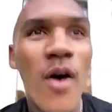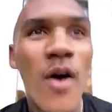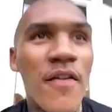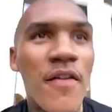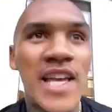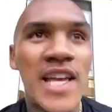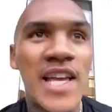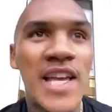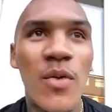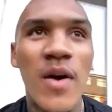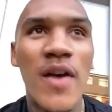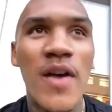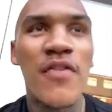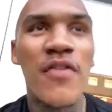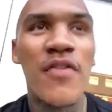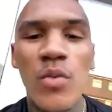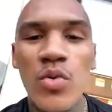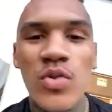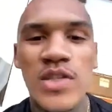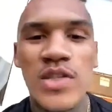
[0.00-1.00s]
stayed away from
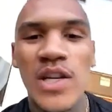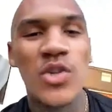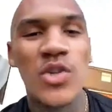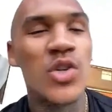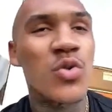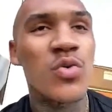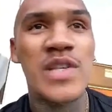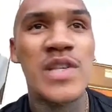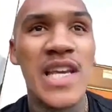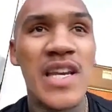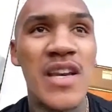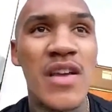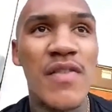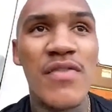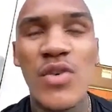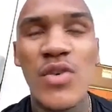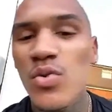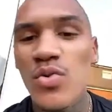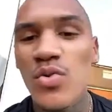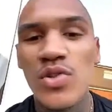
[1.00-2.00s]
all socials,
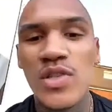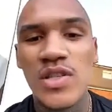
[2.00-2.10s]
interviews,